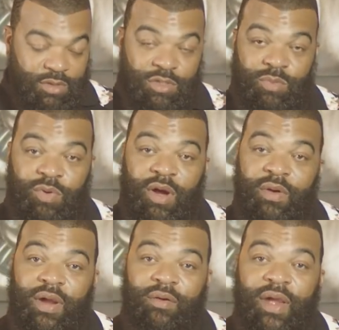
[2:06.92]
It's your boy
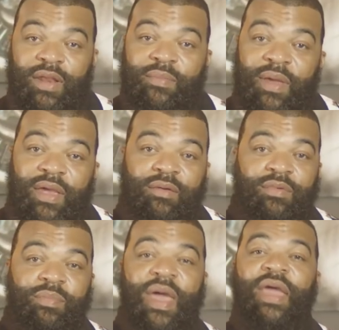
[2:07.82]
Ray Grady, man.
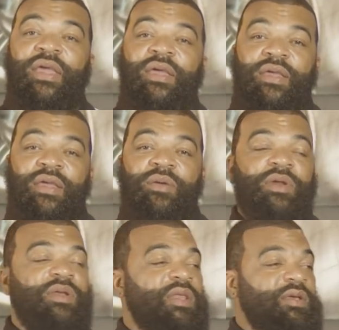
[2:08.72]
Back here again
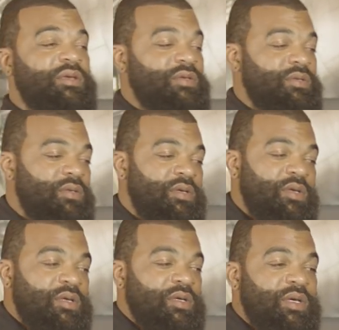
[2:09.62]
with another
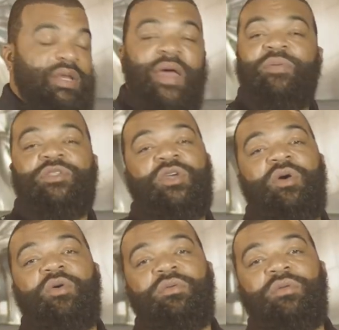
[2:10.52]
good
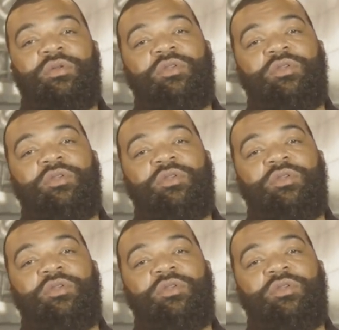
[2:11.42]
episode.